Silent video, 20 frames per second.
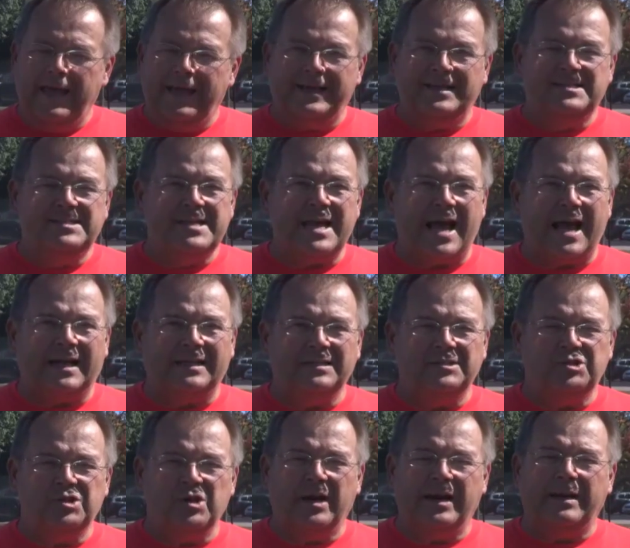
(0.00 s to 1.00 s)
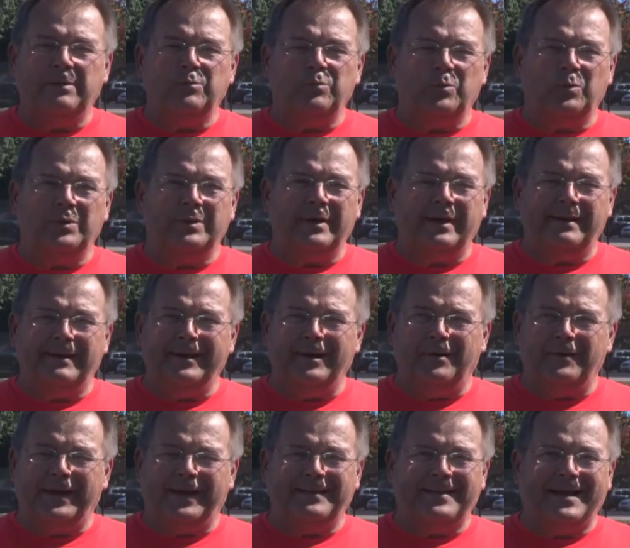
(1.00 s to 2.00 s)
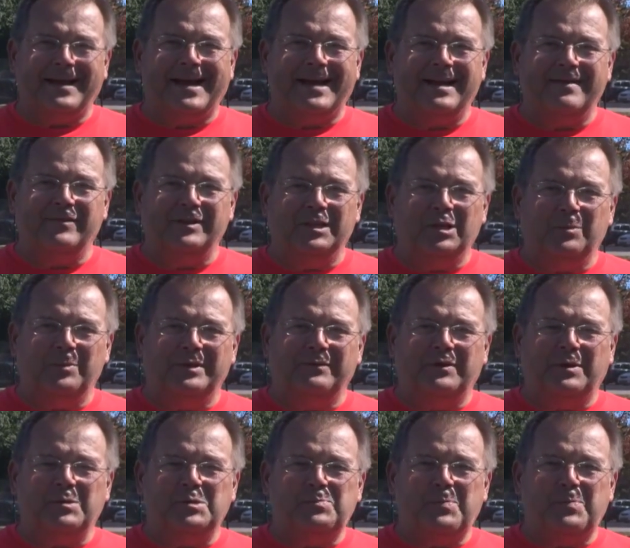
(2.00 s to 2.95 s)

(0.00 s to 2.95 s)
Exactly, John. And, you know, they, they kind of have a little bit of